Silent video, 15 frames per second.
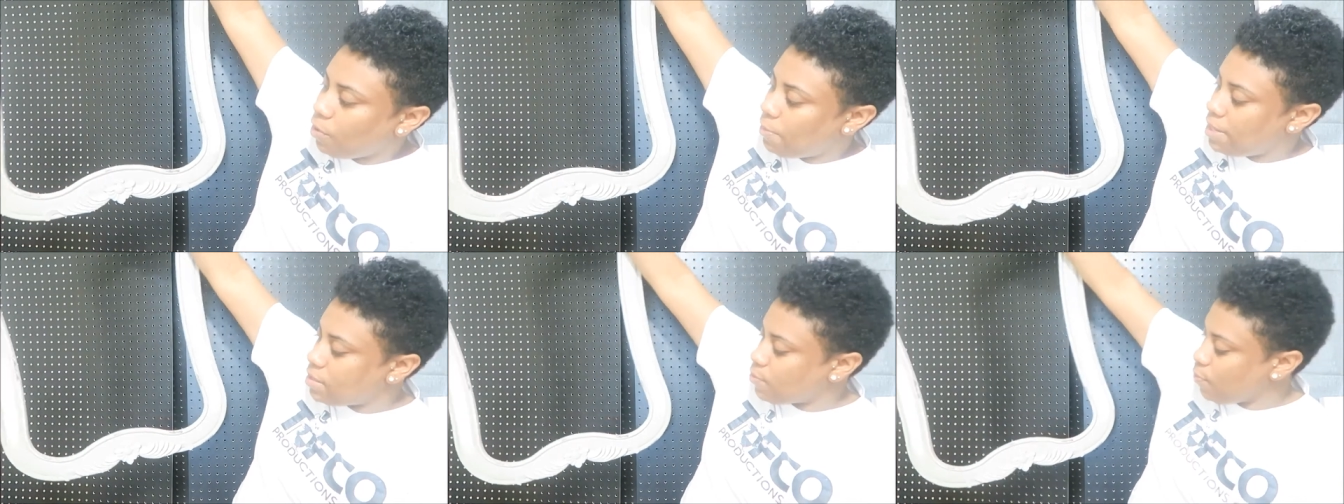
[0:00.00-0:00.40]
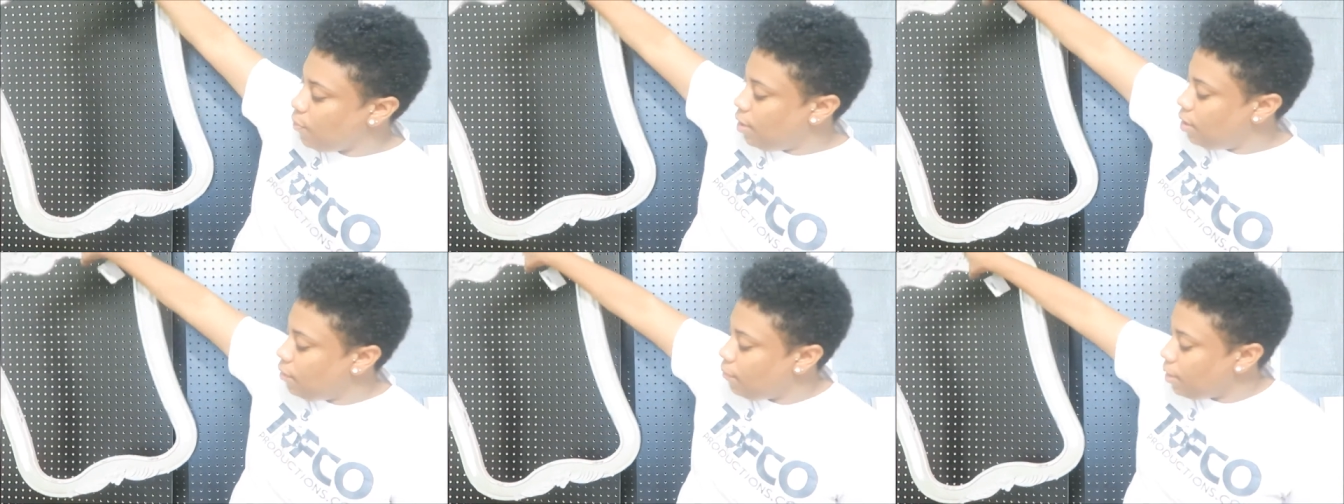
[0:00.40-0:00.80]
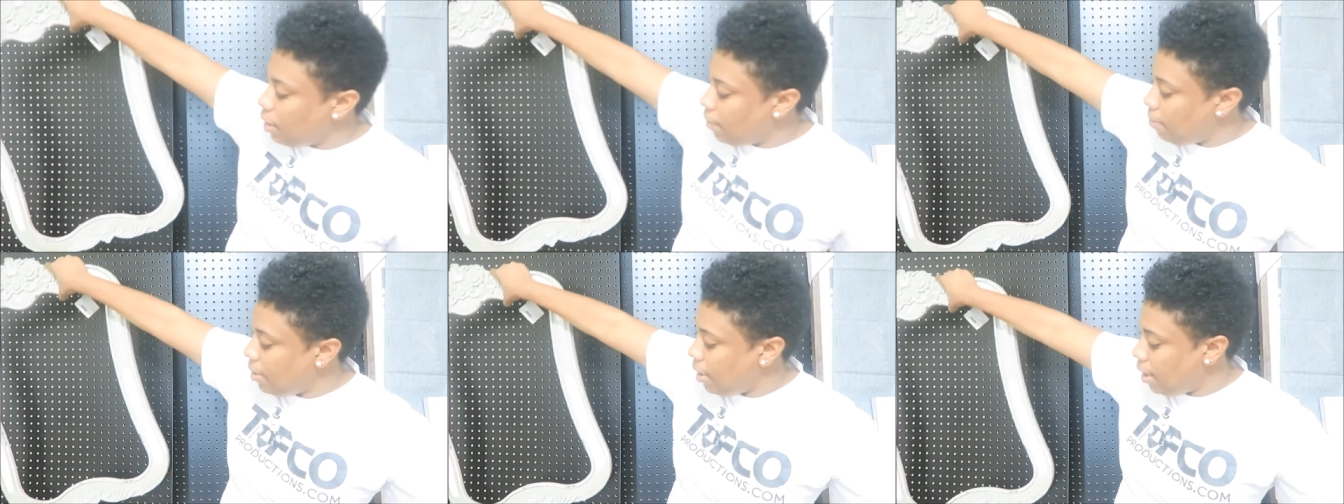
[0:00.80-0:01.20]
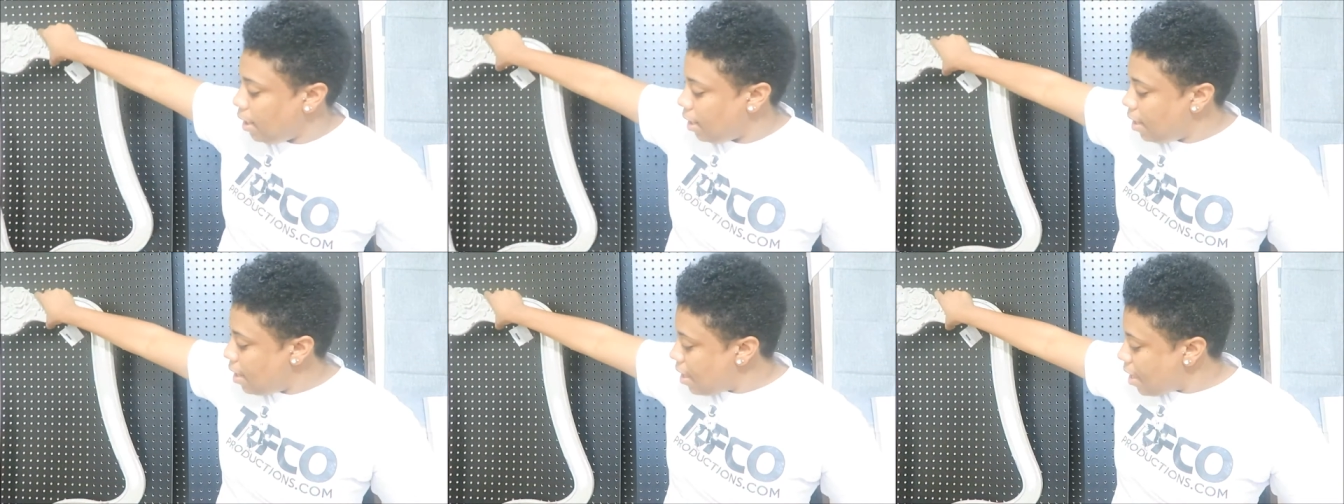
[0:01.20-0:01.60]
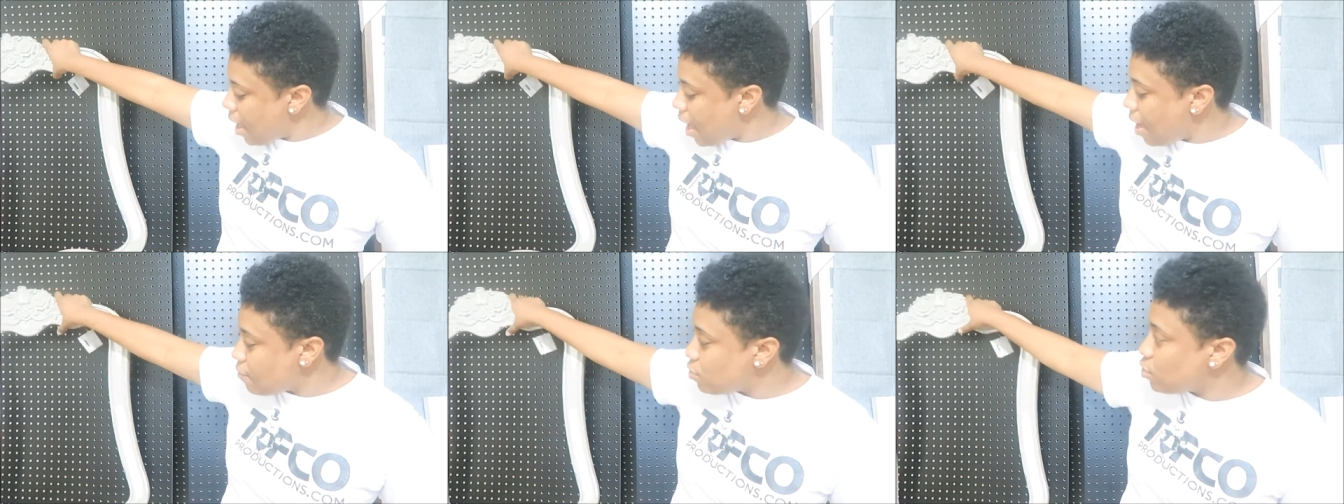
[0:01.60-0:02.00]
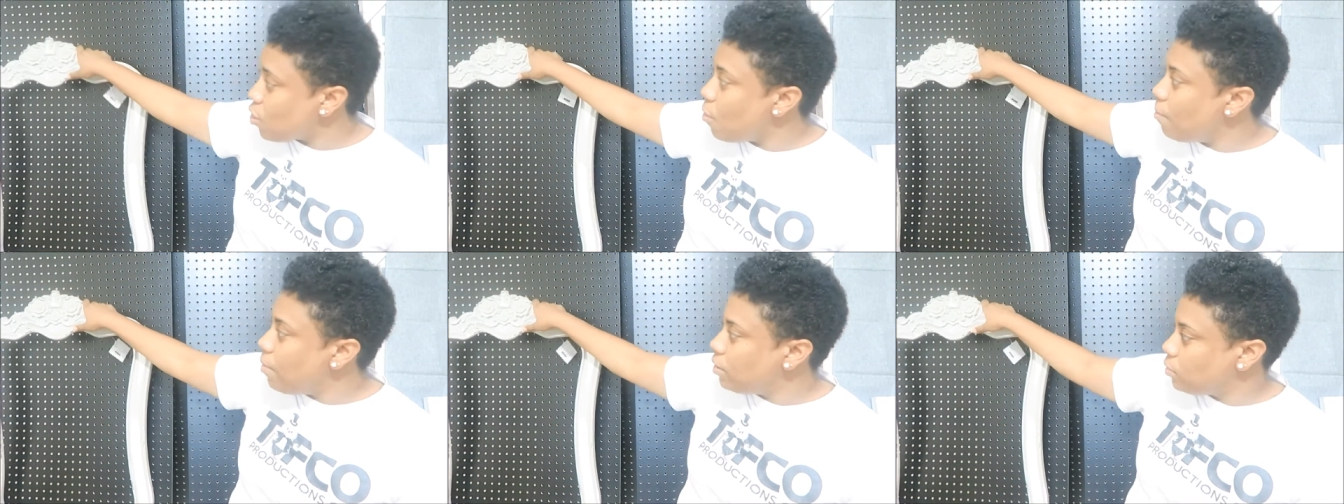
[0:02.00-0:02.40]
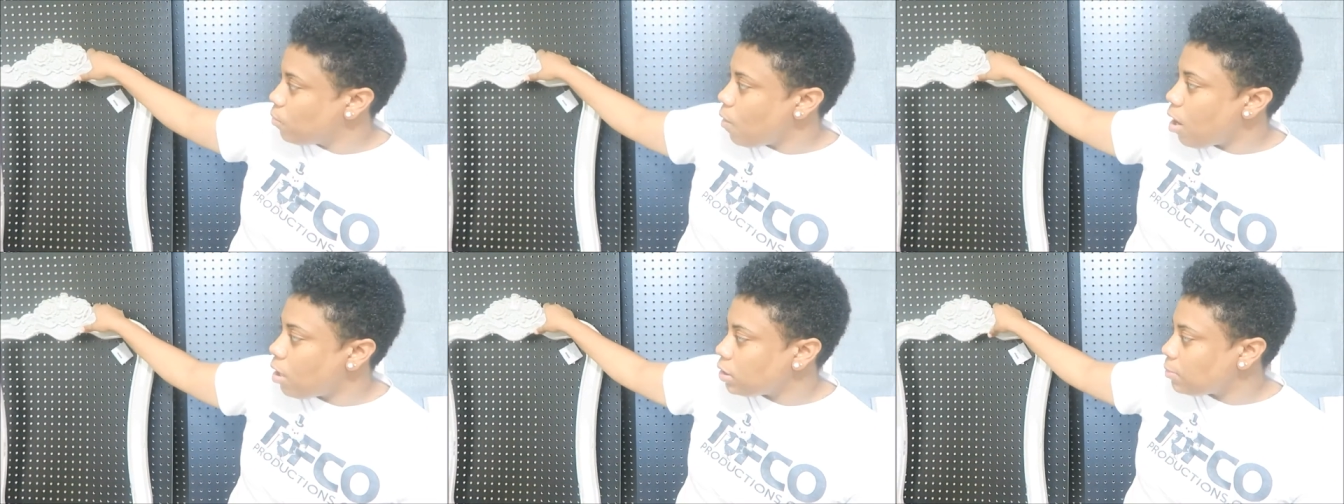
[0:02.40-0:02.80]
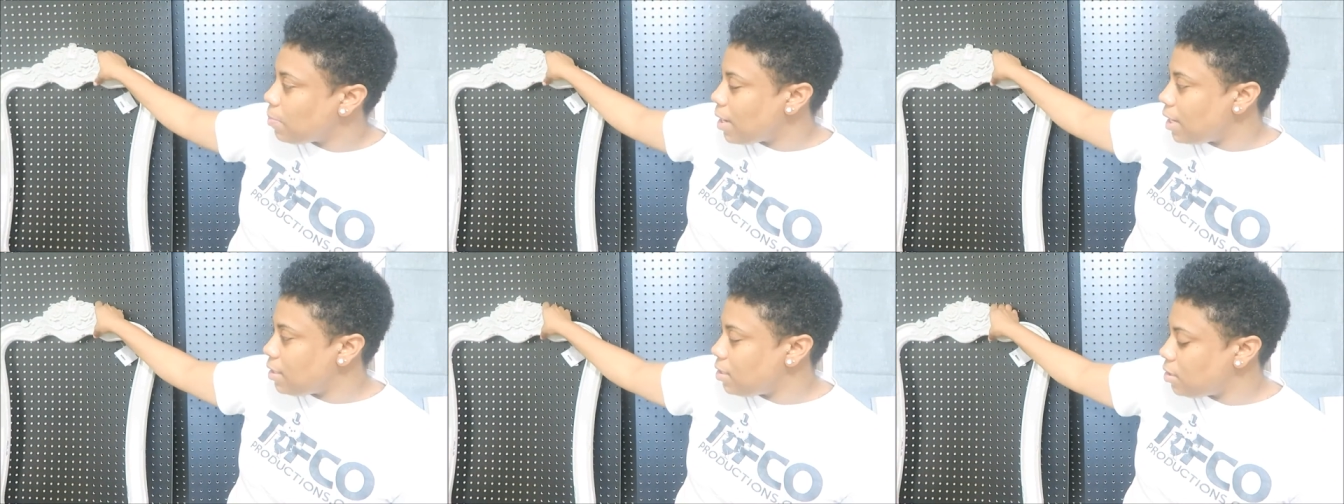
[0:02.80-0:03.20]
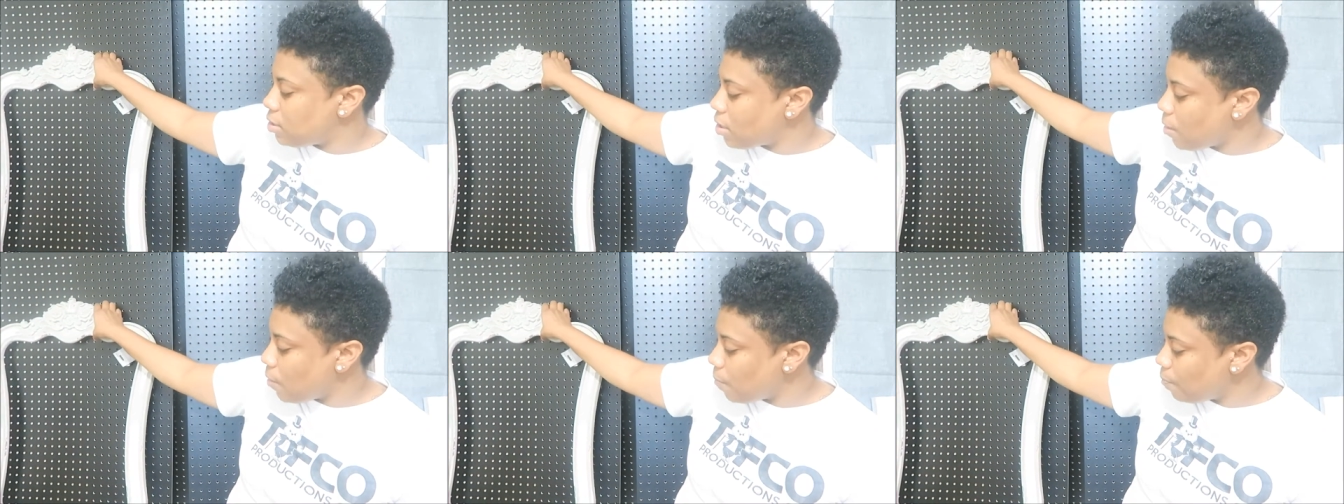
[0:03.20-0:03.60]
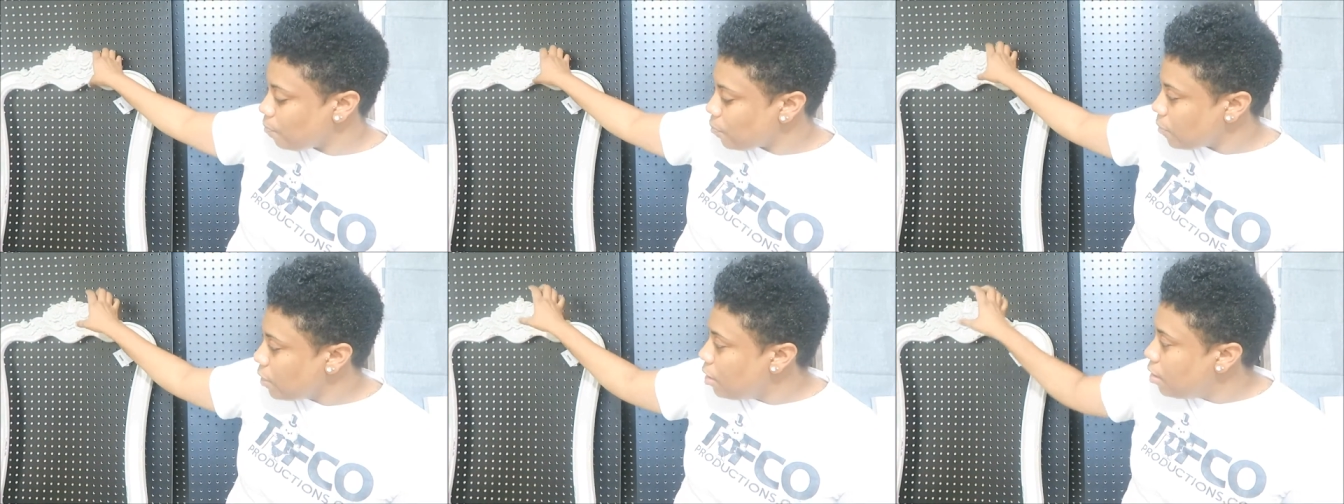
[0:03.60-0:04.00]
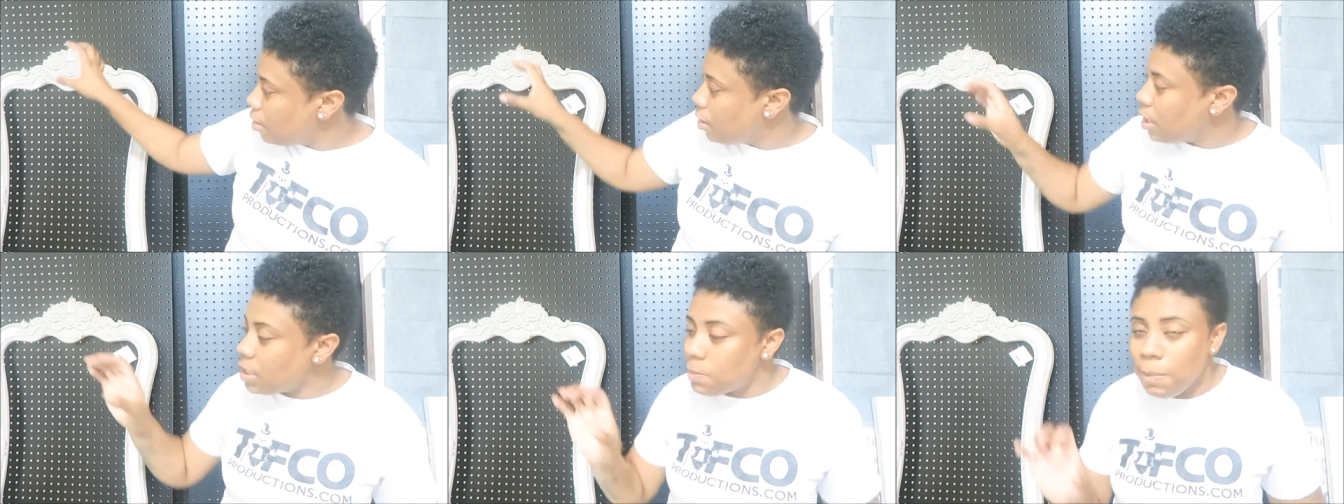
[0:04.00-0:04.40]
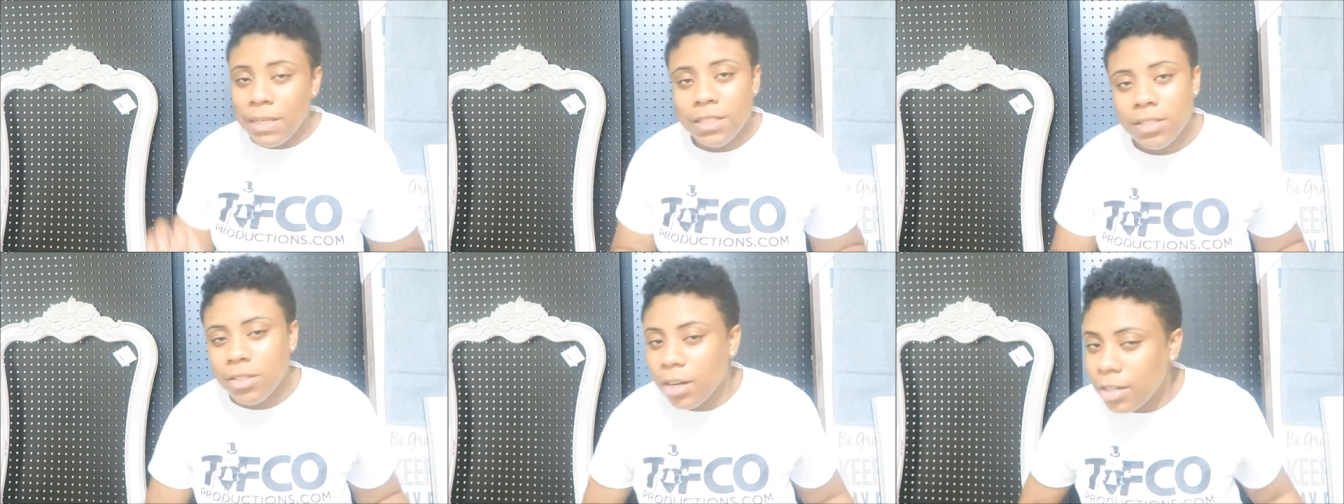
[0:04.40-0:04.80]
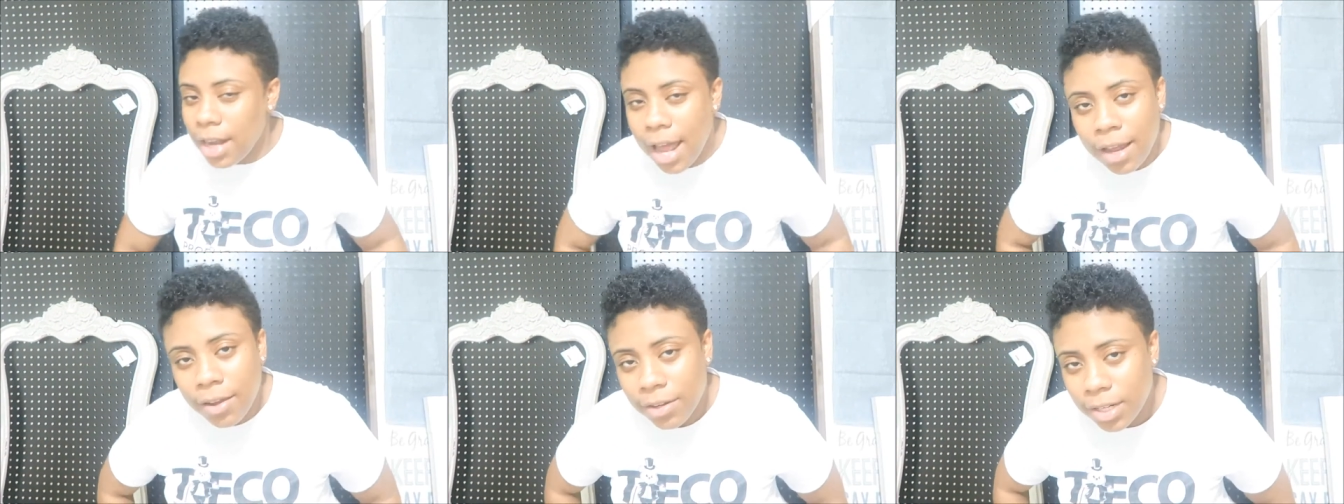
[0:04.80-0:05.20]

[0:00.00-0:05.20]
room is really really big. I have so much wall space so these pieces are not